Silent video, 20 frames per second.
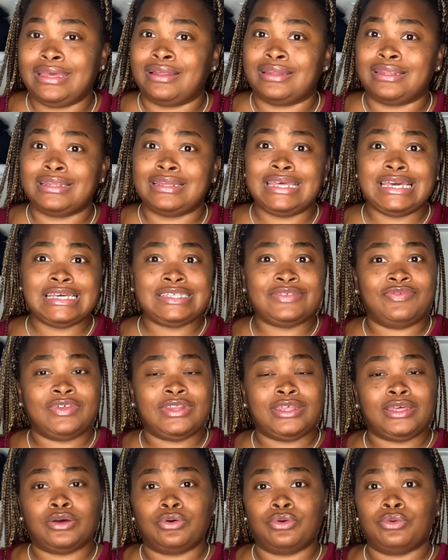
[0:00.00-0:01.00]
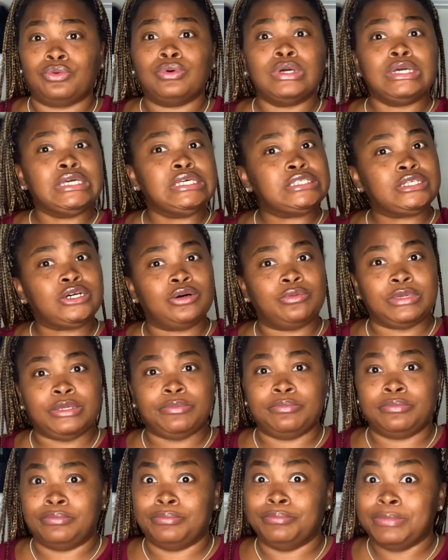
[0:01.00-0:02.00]
The next video is going to be
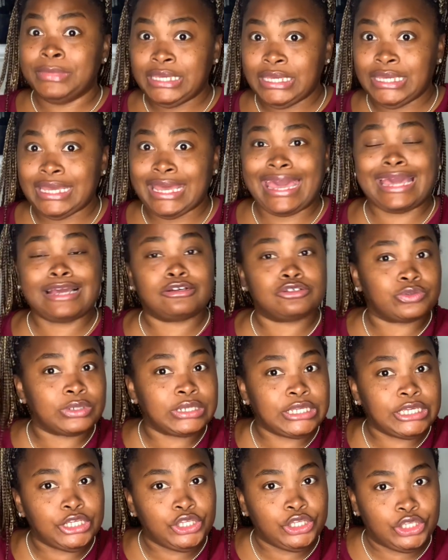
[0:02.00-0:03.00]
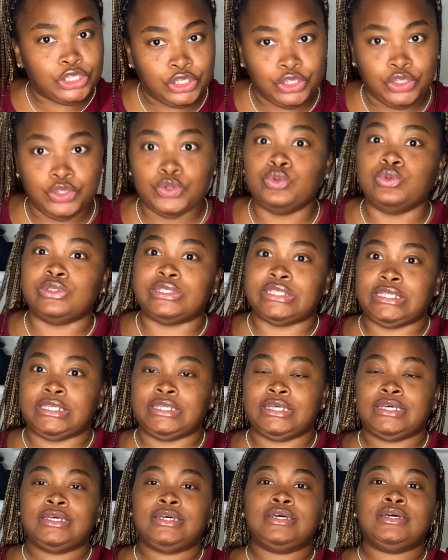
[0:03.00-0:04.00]
me actually using
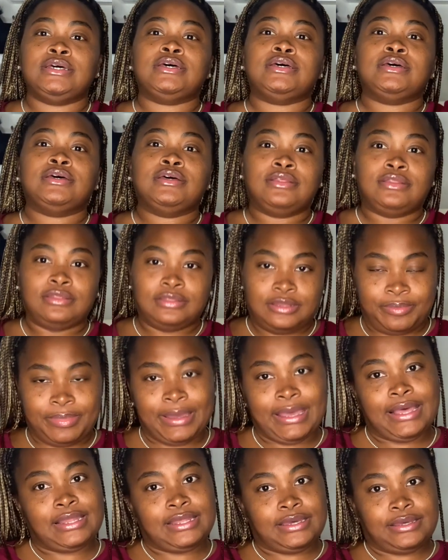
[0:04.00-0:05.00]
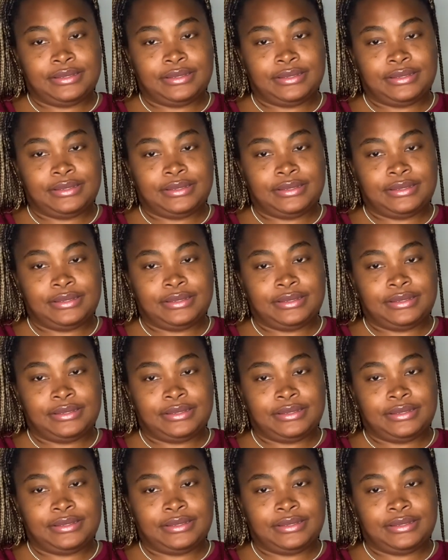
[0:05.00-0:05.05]
the palette.